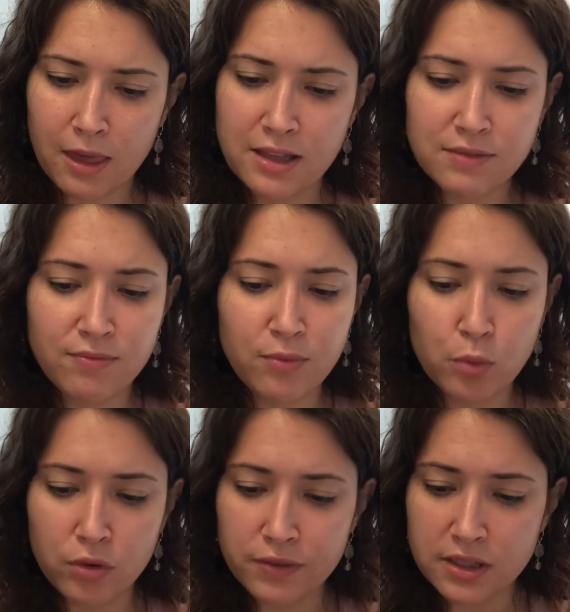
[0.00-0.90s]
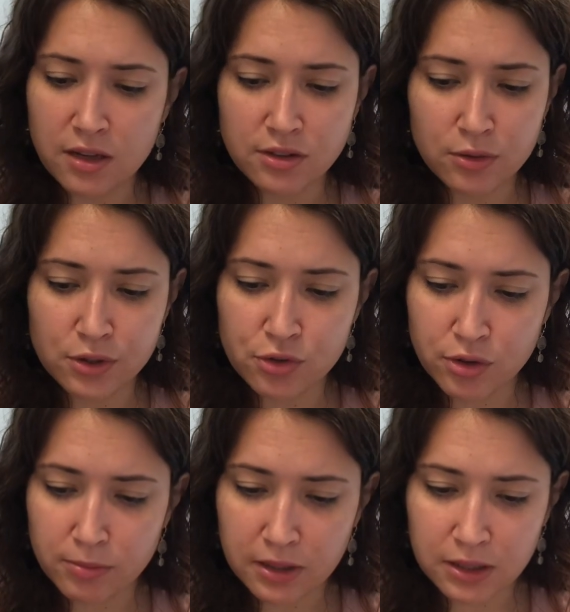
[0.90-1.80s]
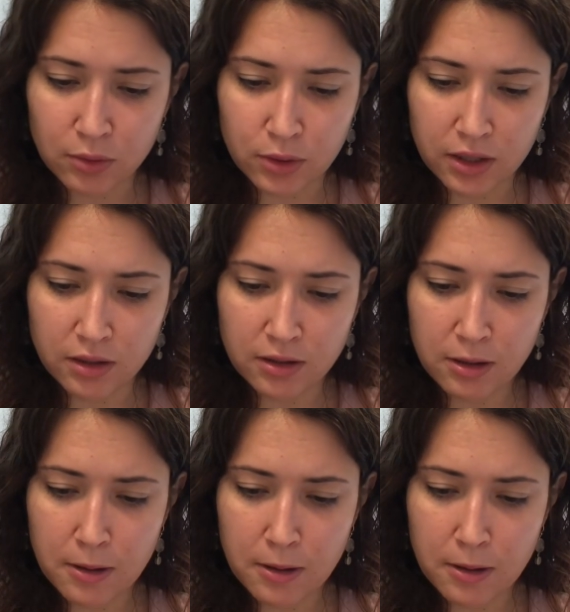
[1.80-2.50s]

Its wolf is also extremely loyal.